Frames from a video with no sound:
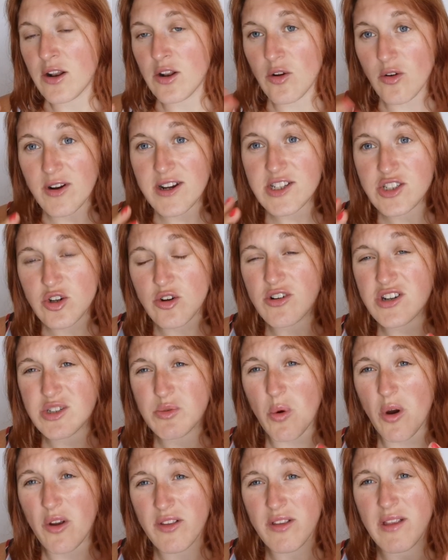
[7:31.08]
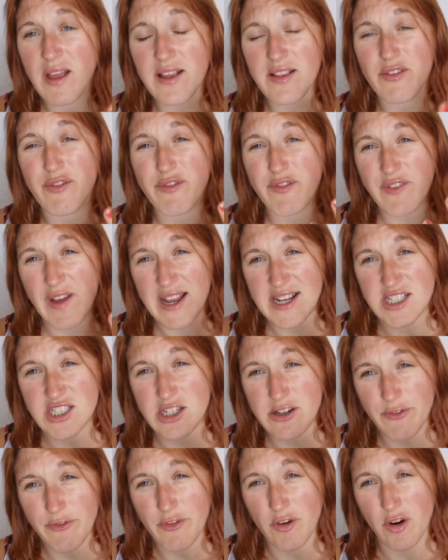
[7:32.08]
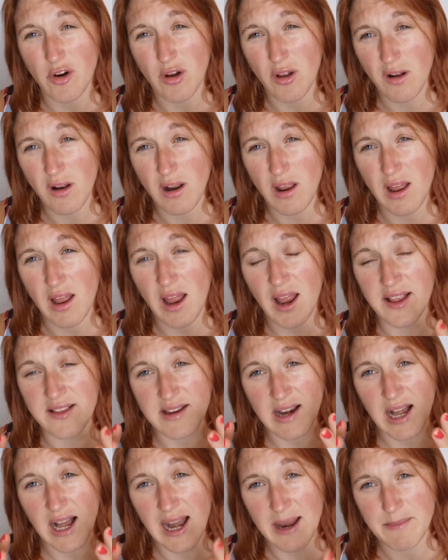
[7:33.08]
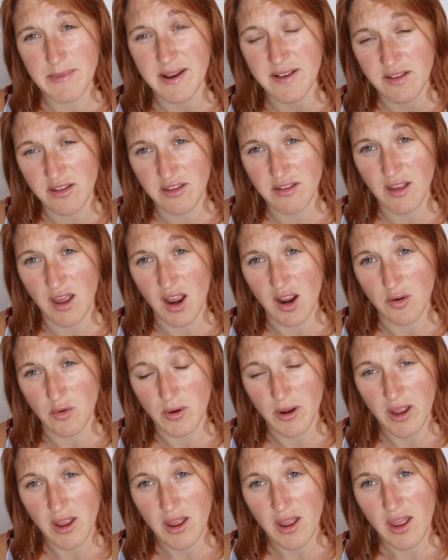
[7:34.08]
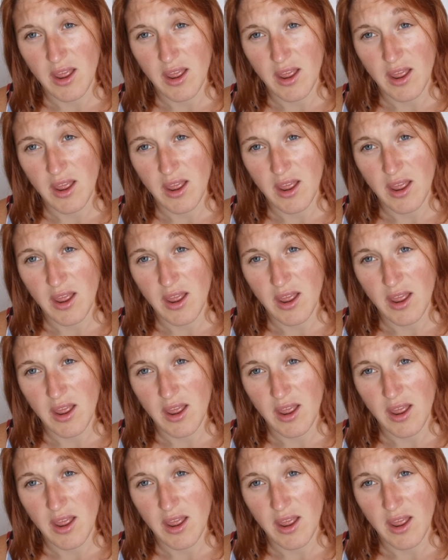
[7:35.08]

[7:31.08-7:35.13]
Lloyd George wasn't as vengeful as Clemenceau.